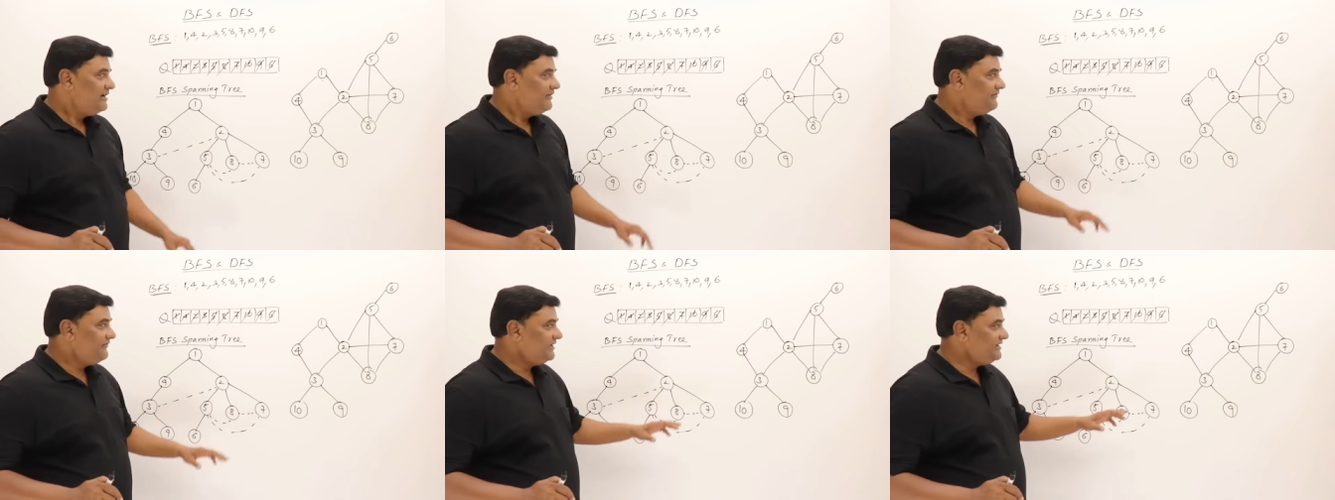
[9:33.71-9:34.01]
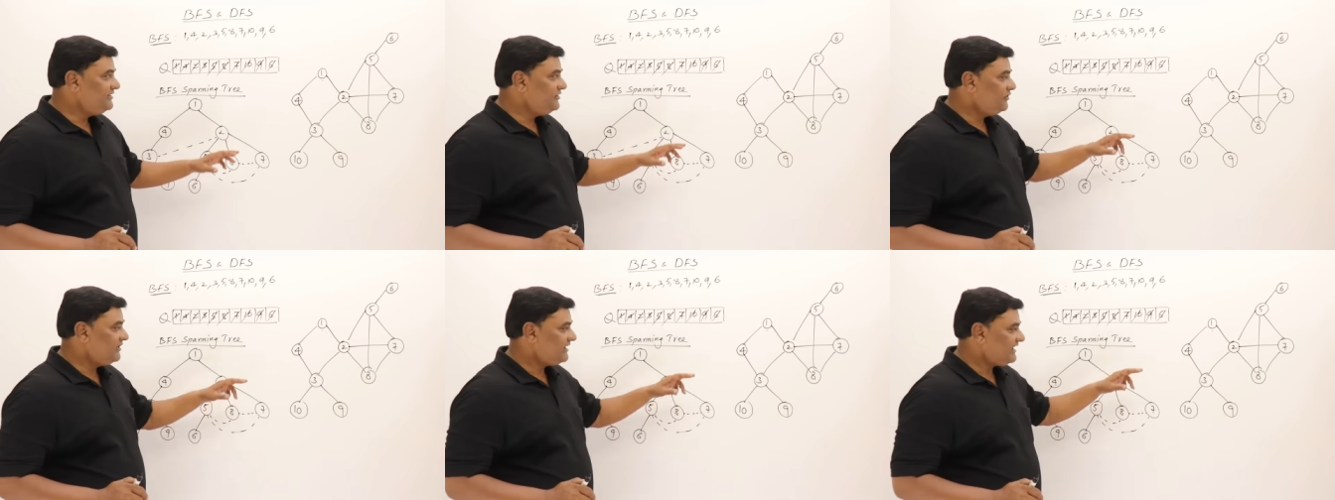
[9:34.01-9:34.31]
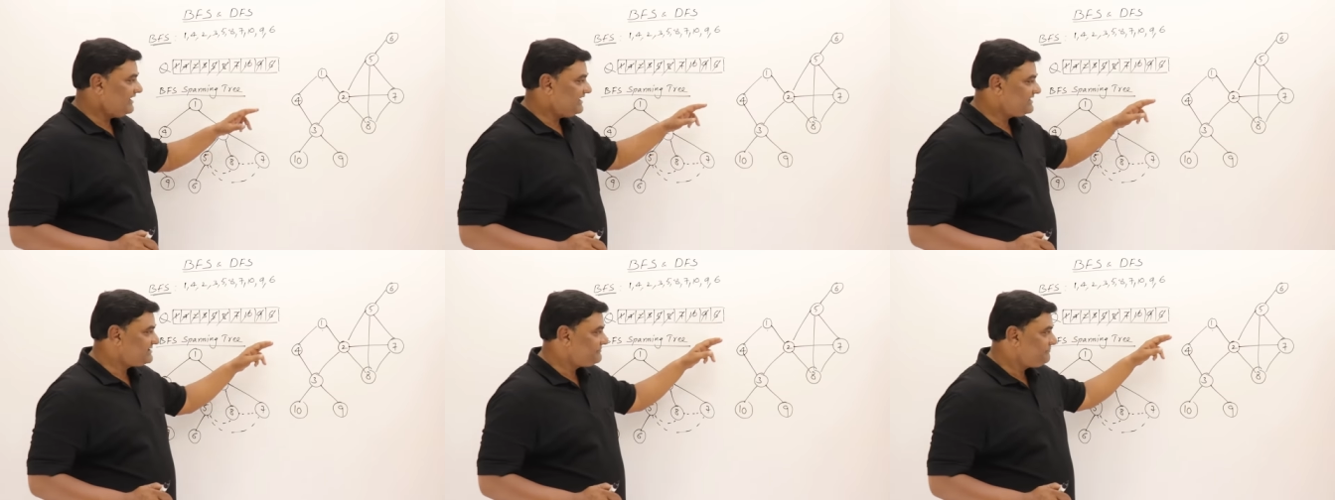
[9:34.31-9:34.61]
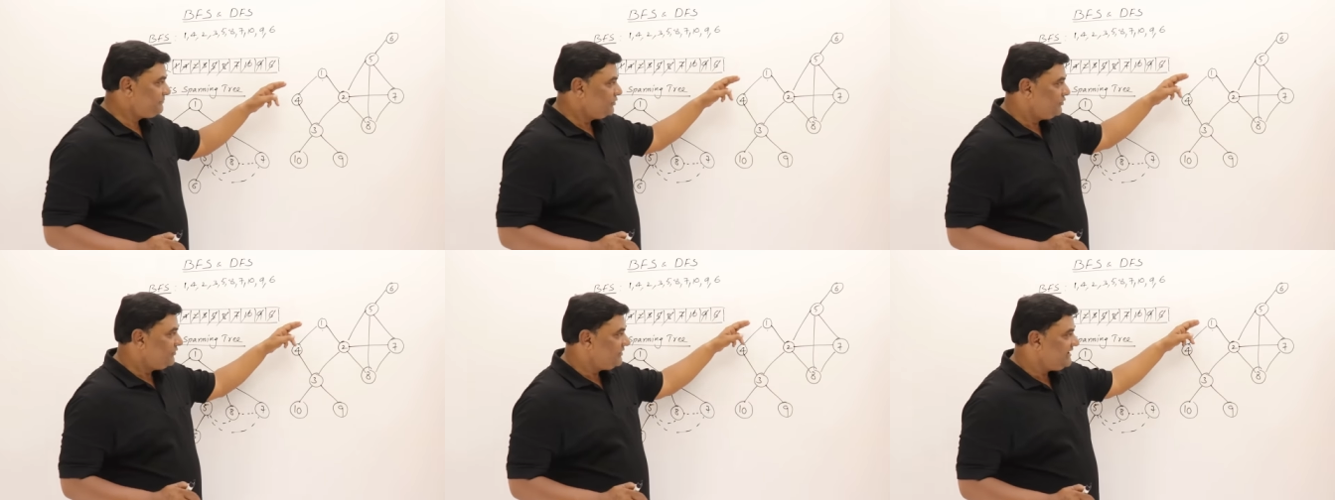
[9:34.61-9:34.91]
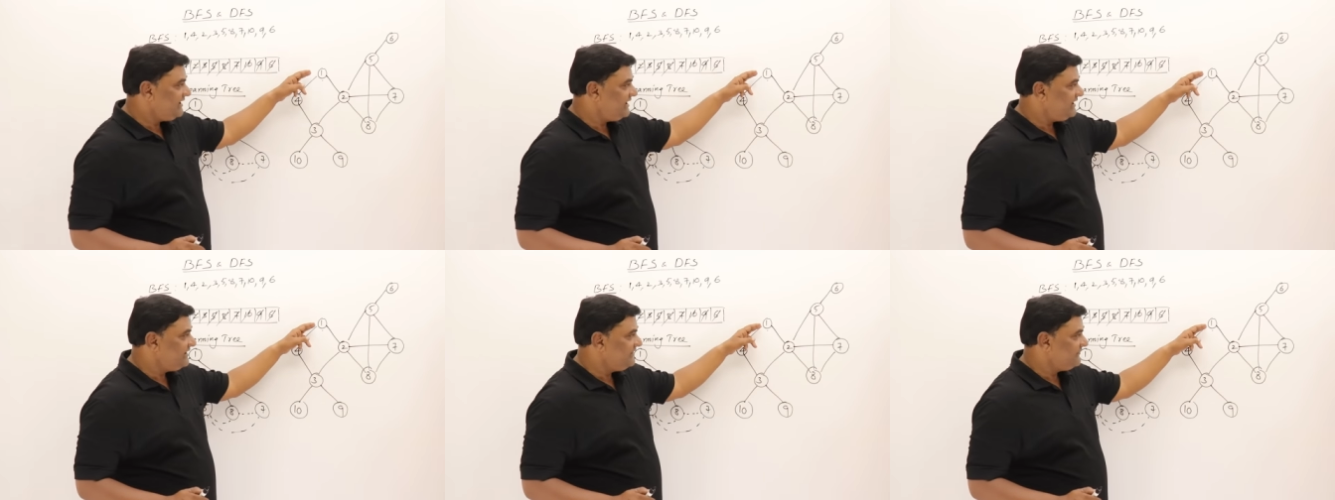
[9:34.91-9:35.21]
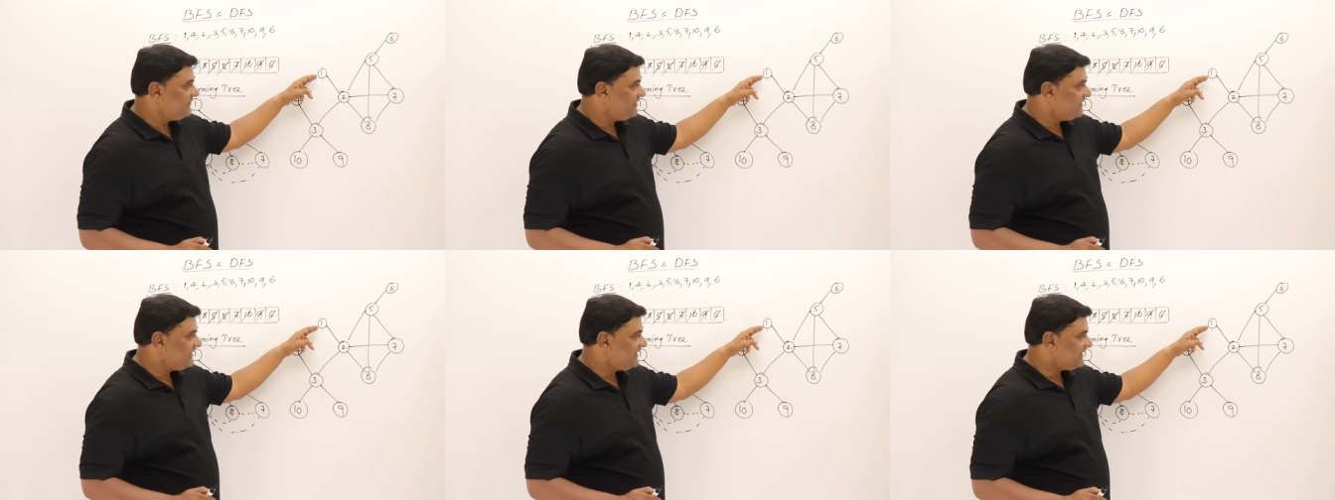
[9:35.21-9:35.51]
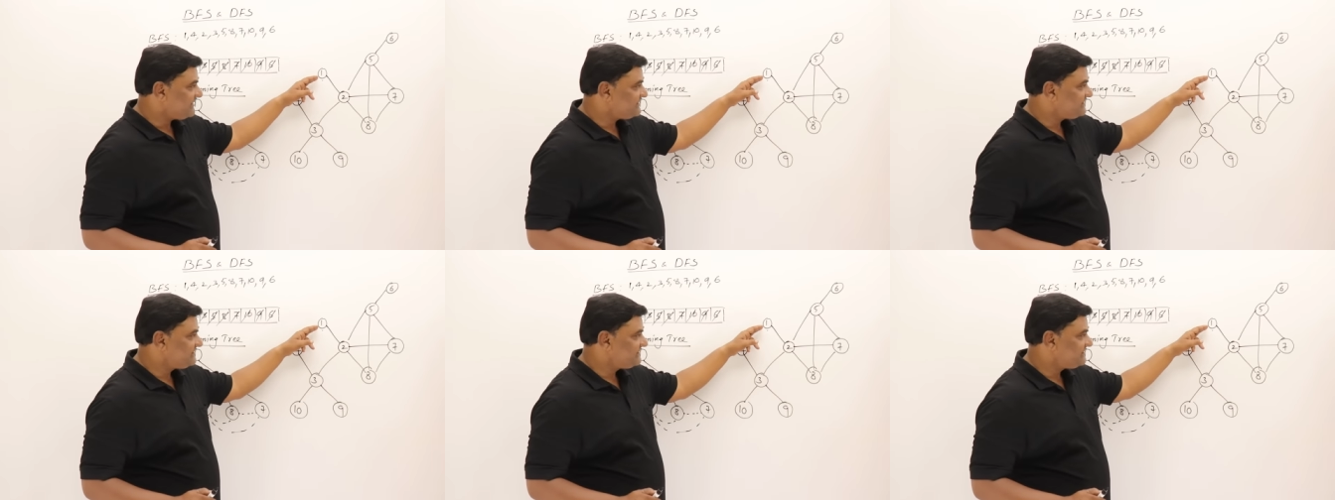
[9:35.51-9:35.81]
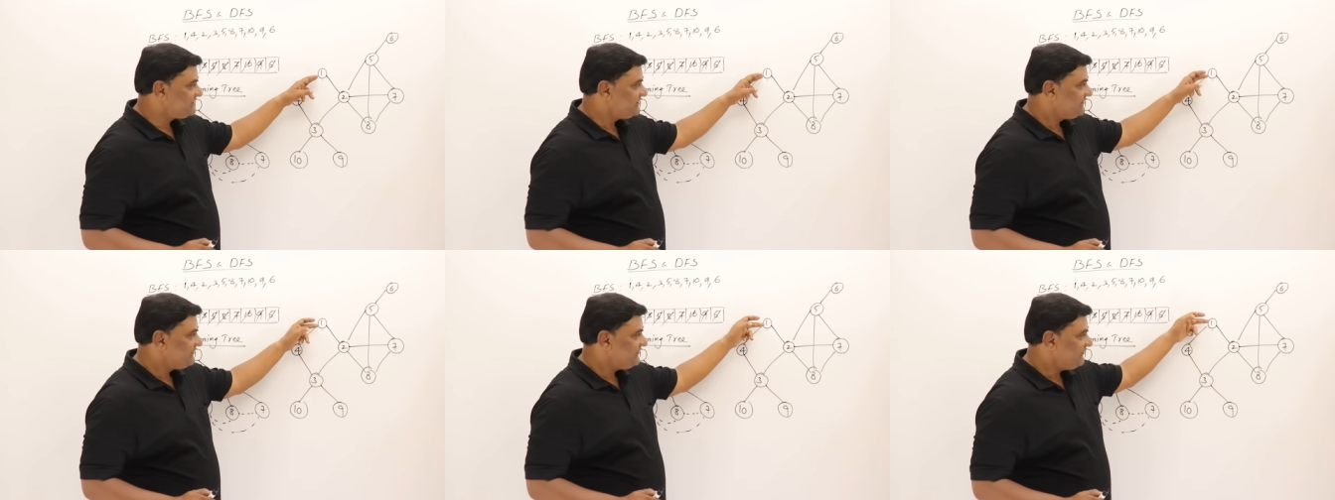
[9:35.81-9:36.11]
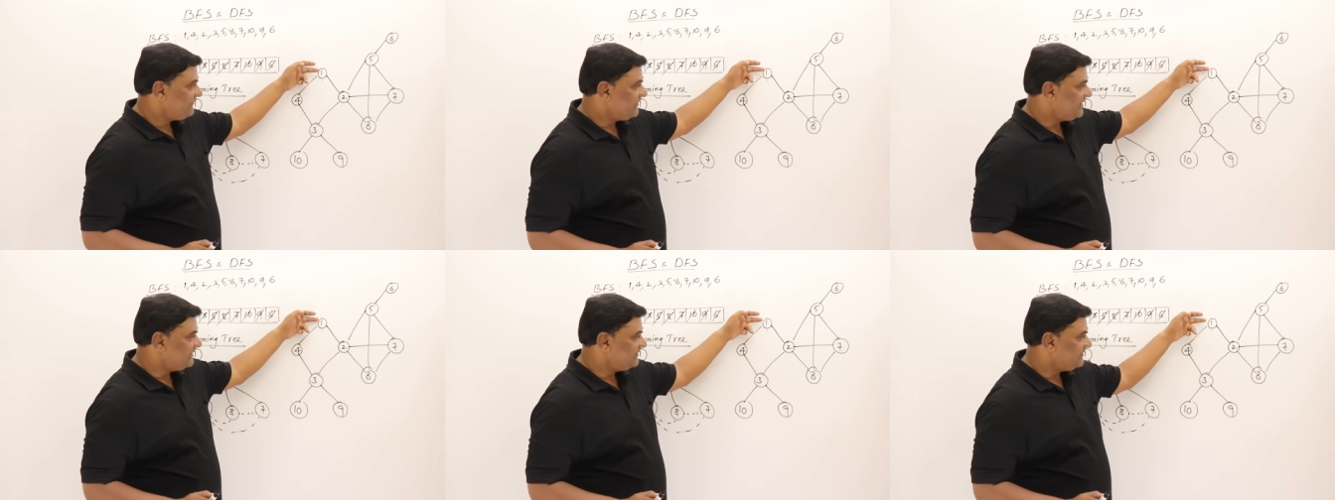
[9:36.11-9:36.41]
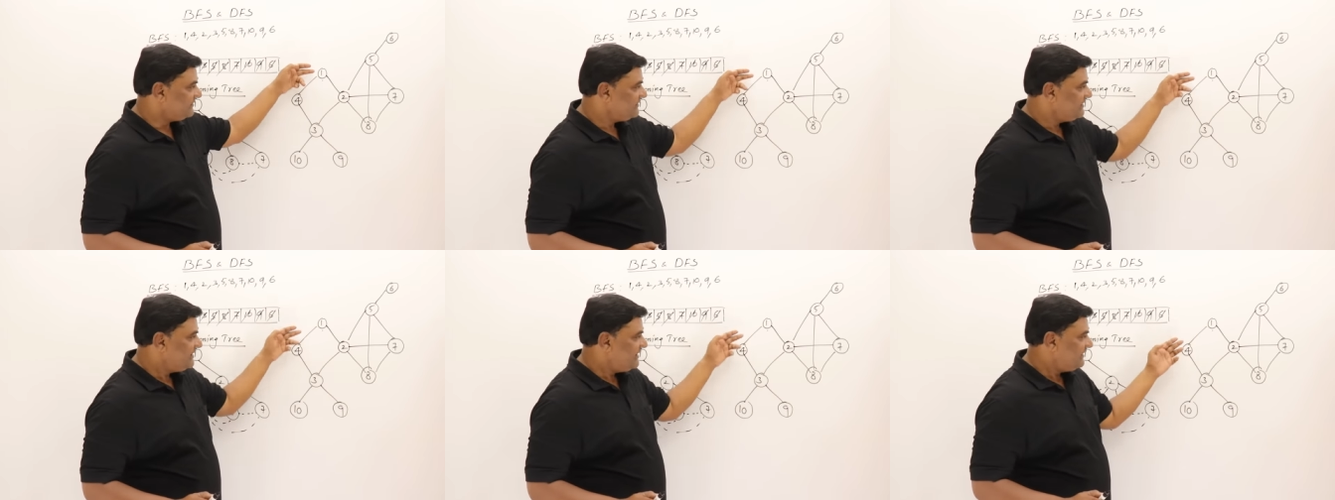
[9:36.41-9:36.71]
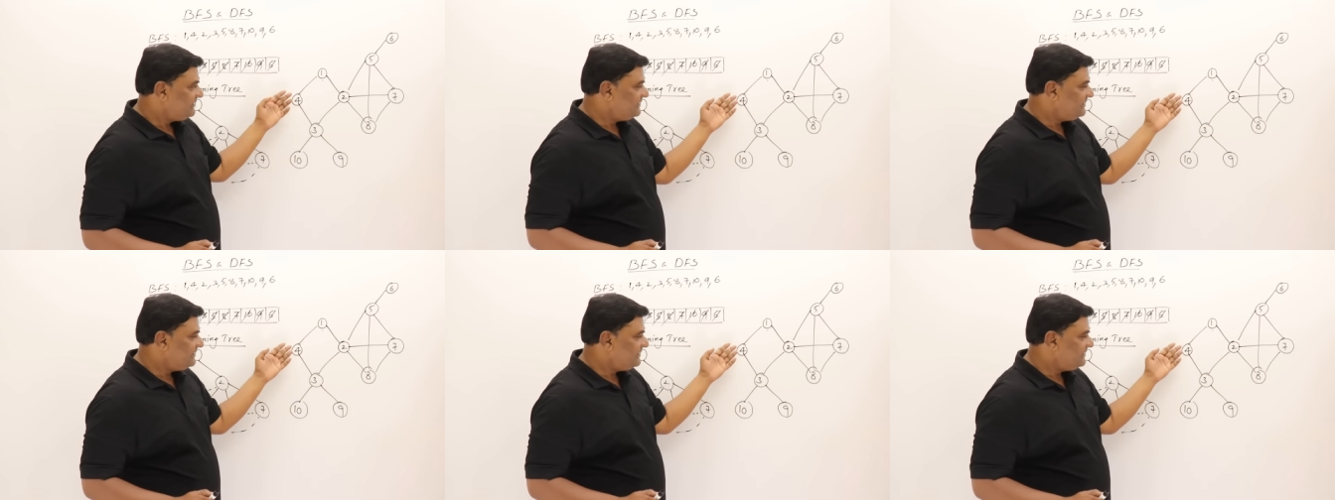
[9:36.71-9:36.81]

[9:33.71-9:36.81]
when you are exploring any vertex 1,